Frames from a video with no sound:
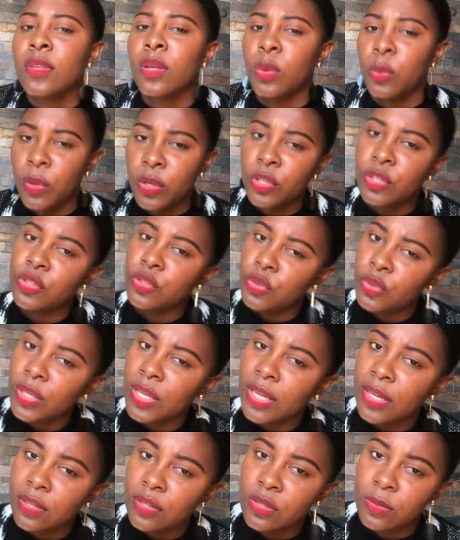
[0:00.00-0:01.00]
when you do
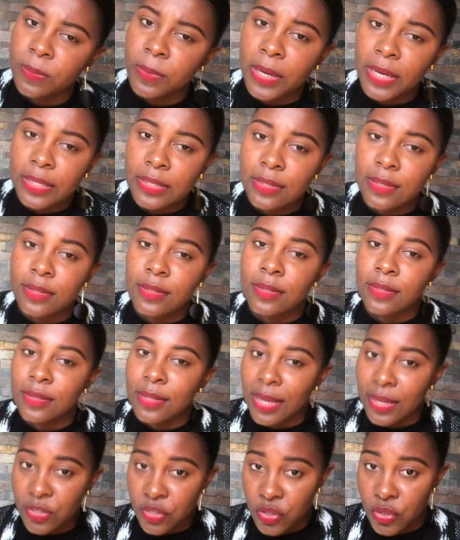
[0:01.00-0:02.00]
get into practice, it's
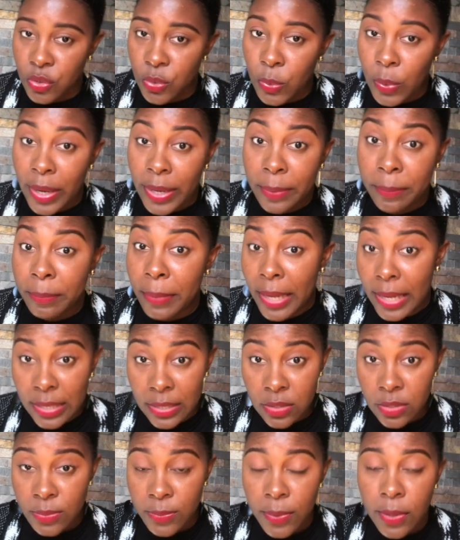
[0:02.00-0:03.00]
actually quite bad
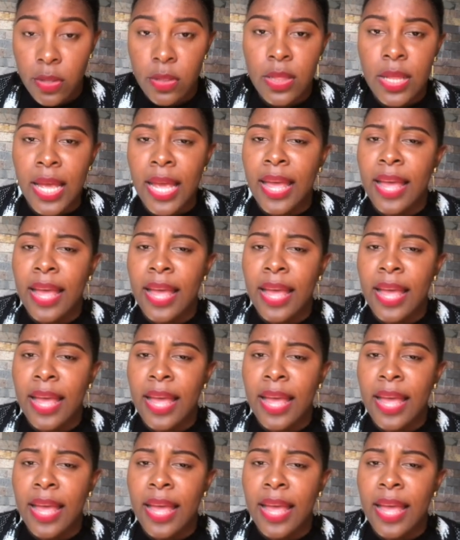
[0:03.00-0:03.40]
as well.